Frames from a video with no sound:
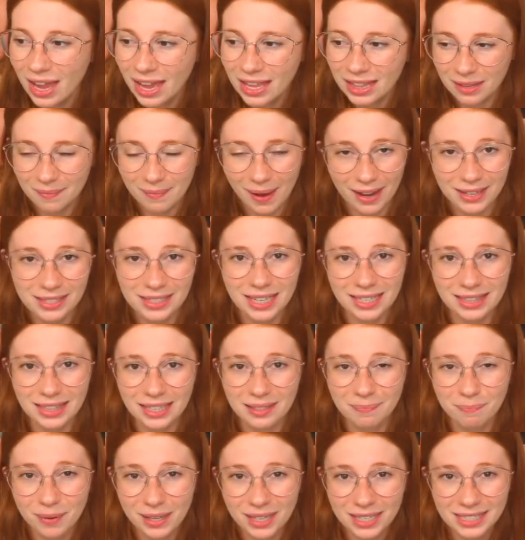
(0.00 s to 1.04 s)
The mouse that the
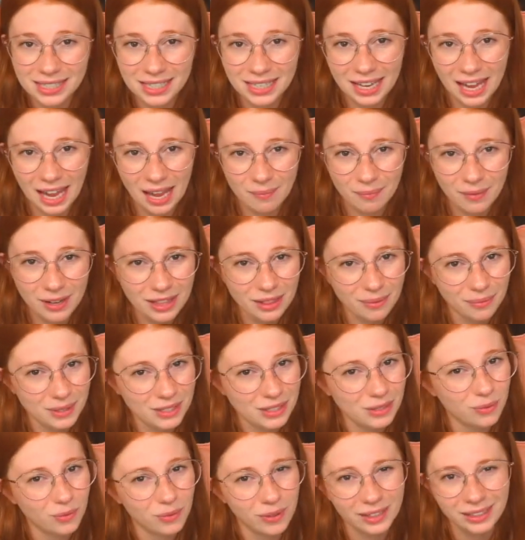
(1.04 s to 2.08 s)
PC came with
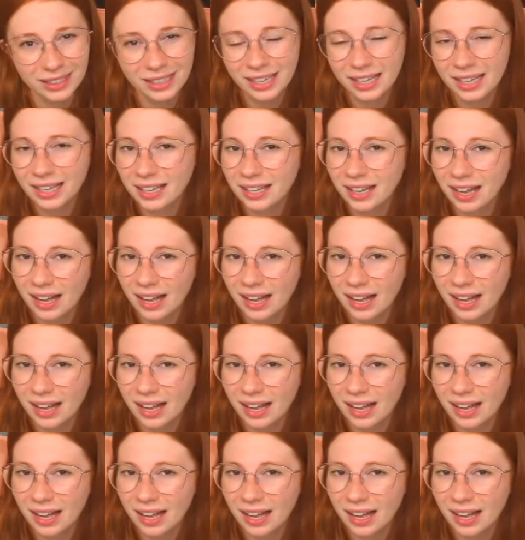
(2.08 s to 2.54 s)
was really